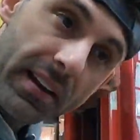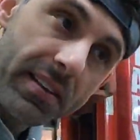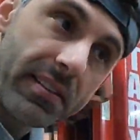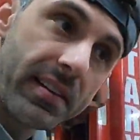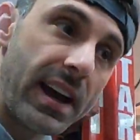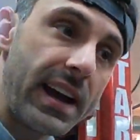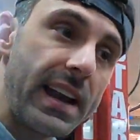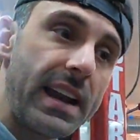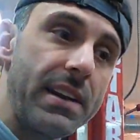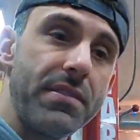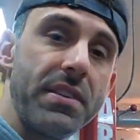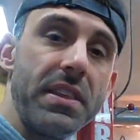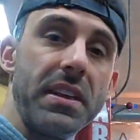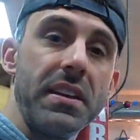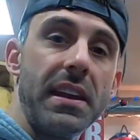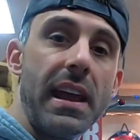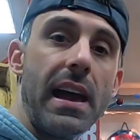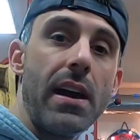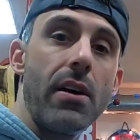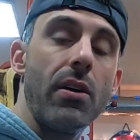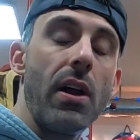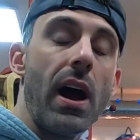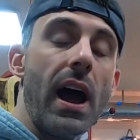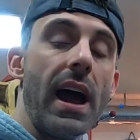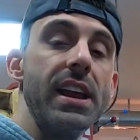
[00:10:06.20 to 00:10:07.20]
going to tighten everything
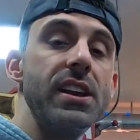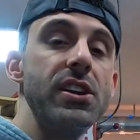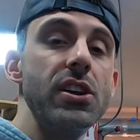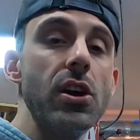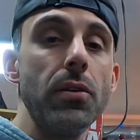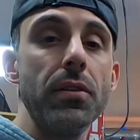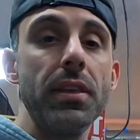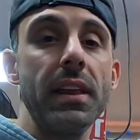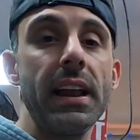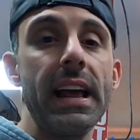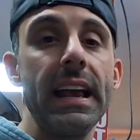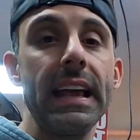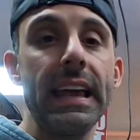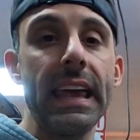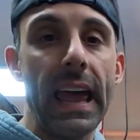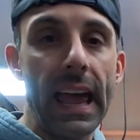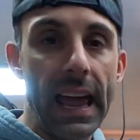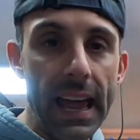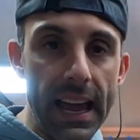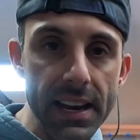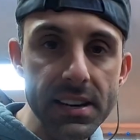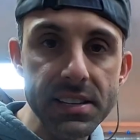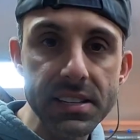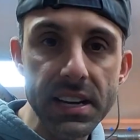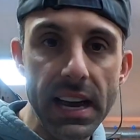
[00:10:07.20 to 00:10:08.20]
down. I know that I
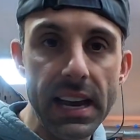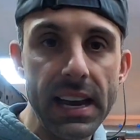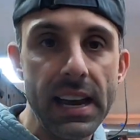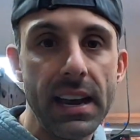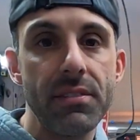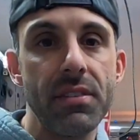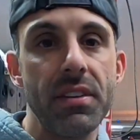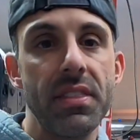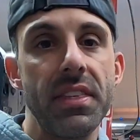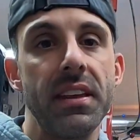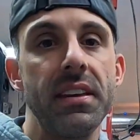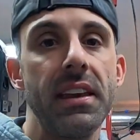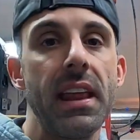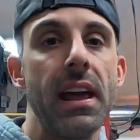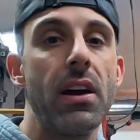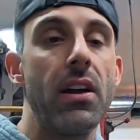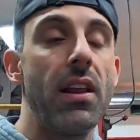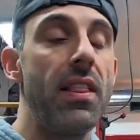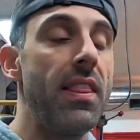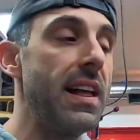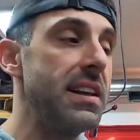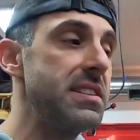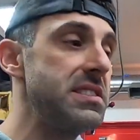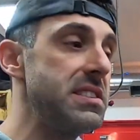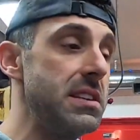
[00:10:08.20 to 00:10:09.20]
can tighten everything down,
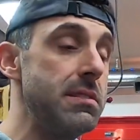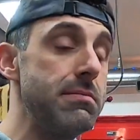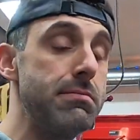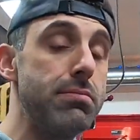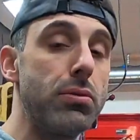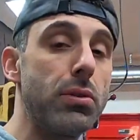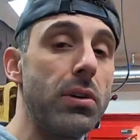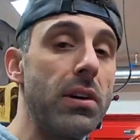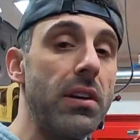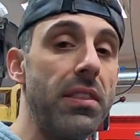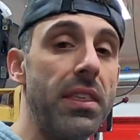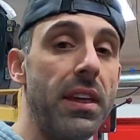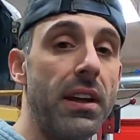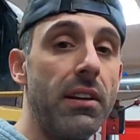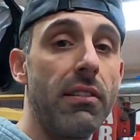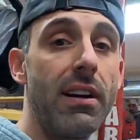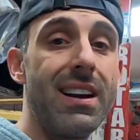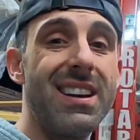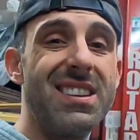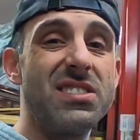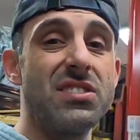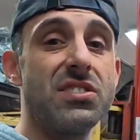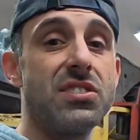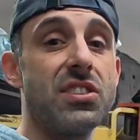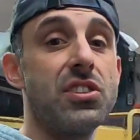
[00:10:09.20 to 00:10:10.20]
and that's the important thing, right?
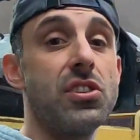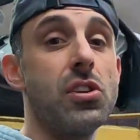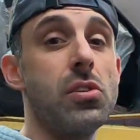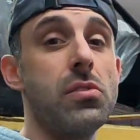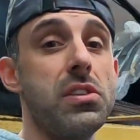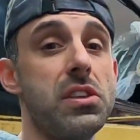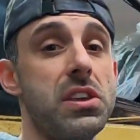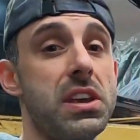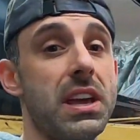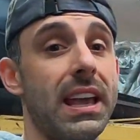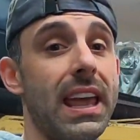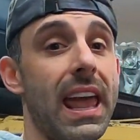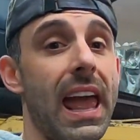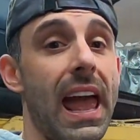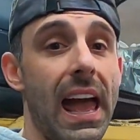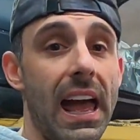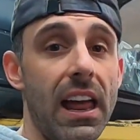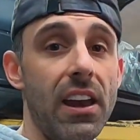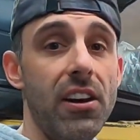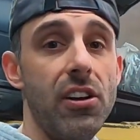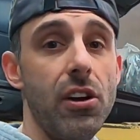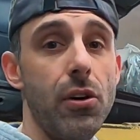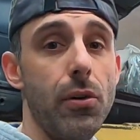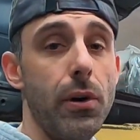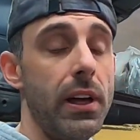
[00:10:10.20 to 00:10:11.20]
Just to know that you
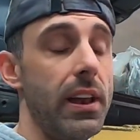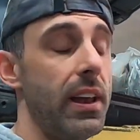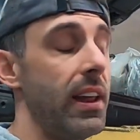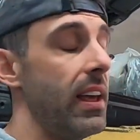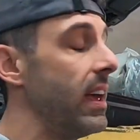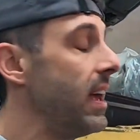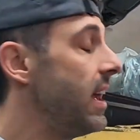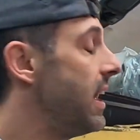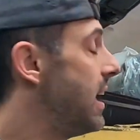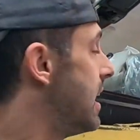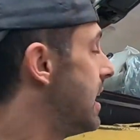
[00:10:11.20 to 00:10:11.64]
can do it.